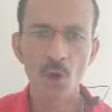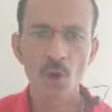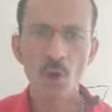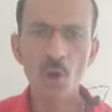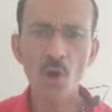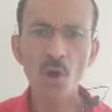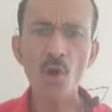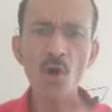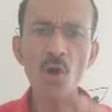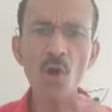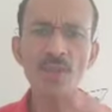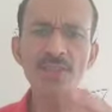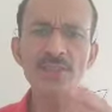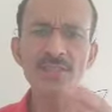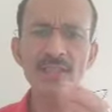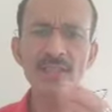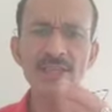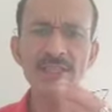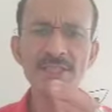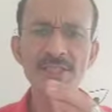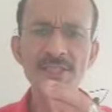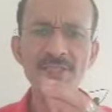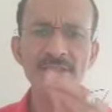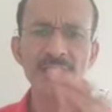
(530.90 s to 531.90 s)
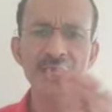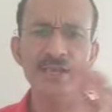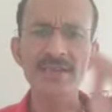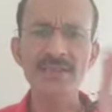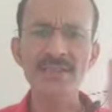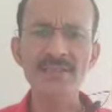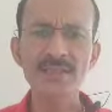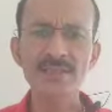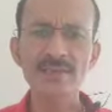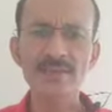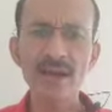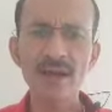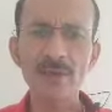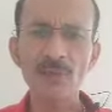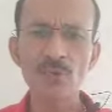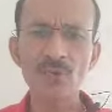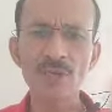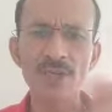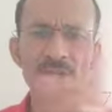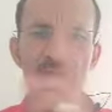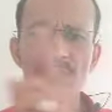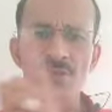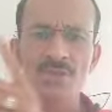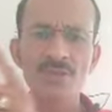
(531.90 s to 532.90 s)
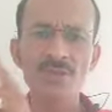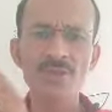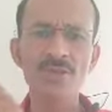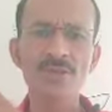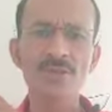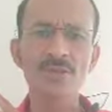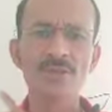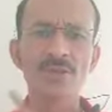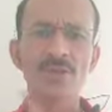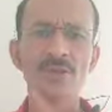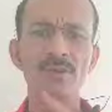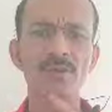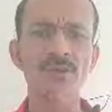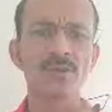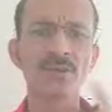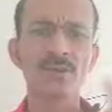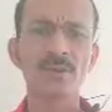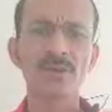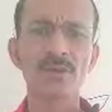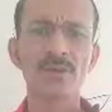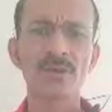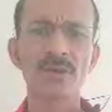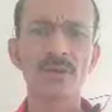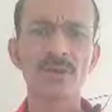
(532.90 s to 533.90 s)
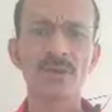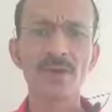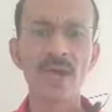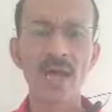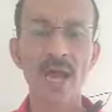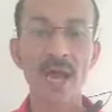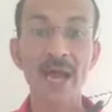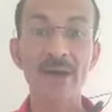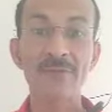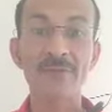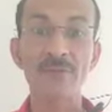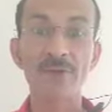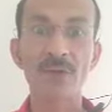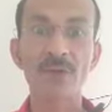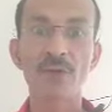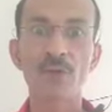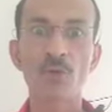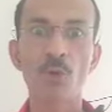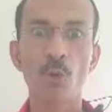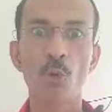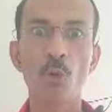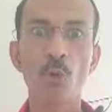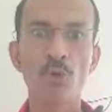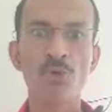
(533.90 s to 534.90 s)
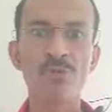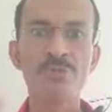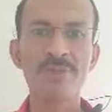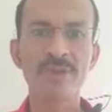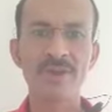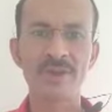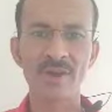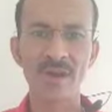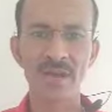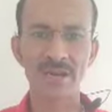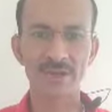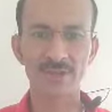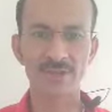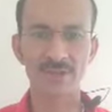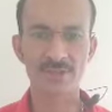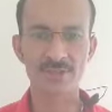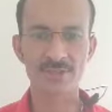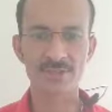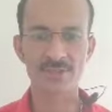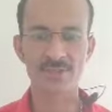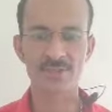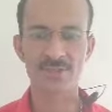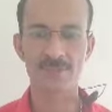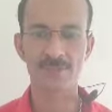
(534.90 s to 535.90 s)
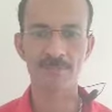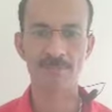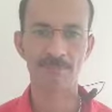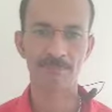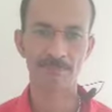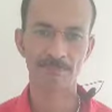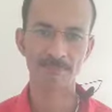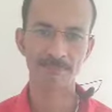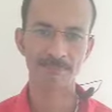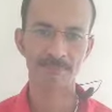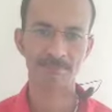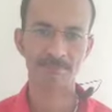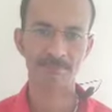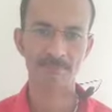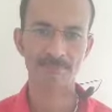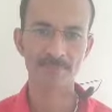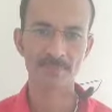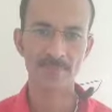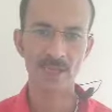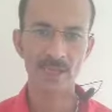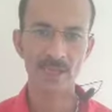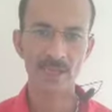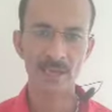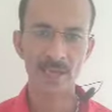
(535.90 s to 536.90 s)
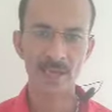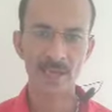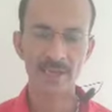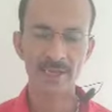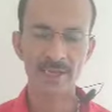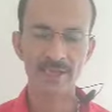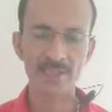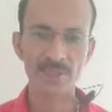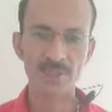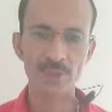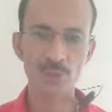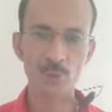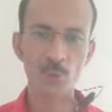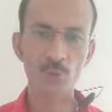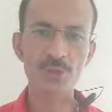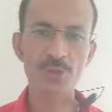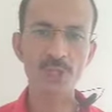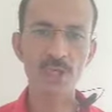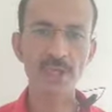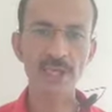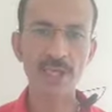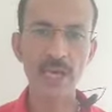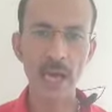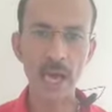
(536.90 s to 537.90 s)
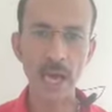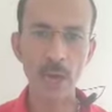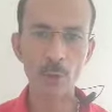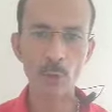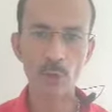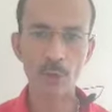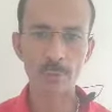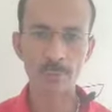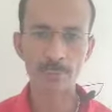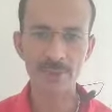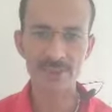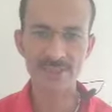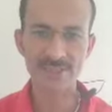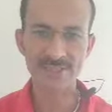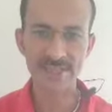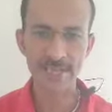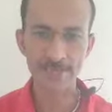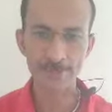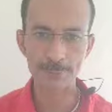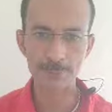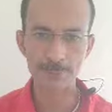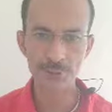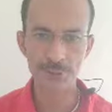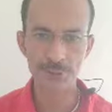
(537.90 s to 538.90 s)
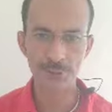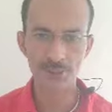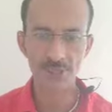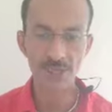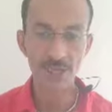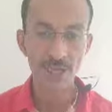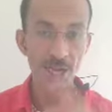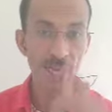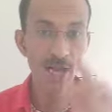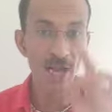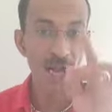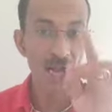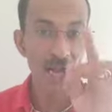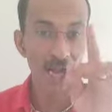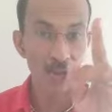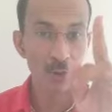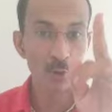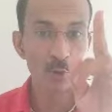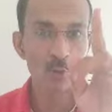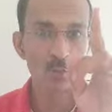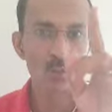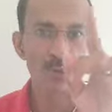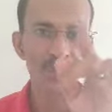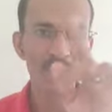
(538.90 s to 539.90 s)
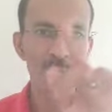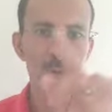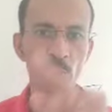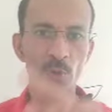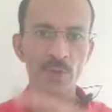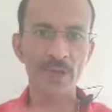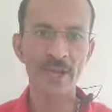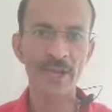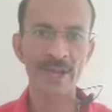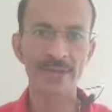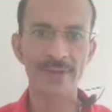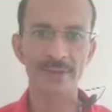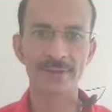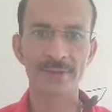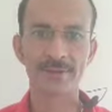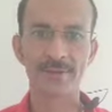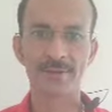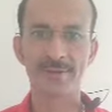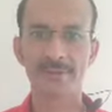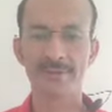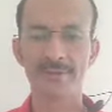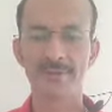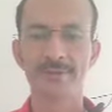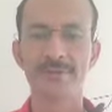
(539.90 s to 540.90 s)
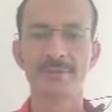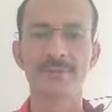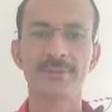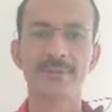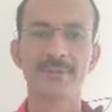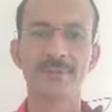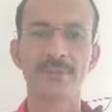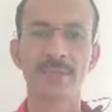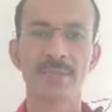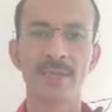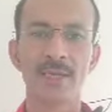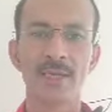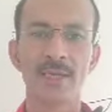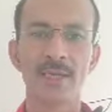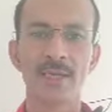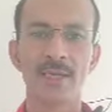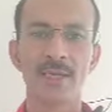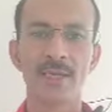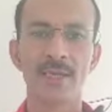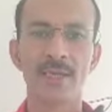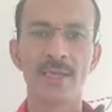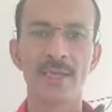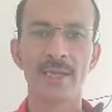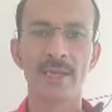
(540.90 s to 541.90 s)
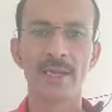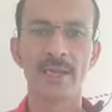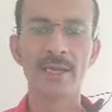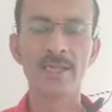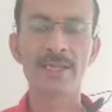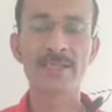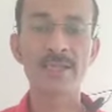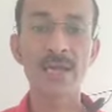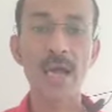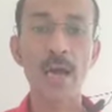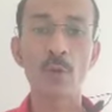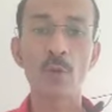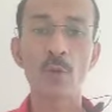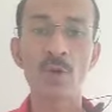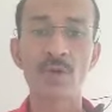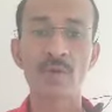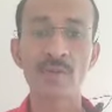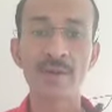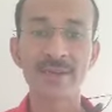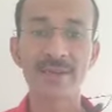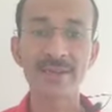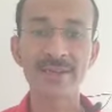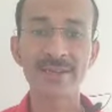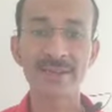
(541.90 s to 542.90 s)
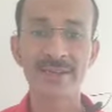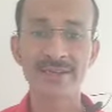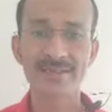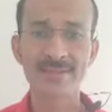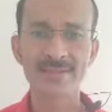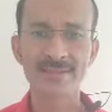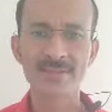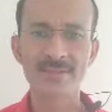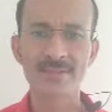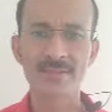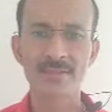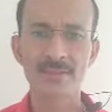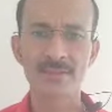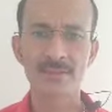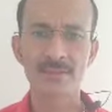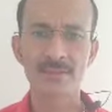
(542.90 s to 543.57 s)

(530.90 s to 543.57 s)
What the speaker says: All the little things around us have their own miracles. It's totally our perception, how we look at it. It's our readiness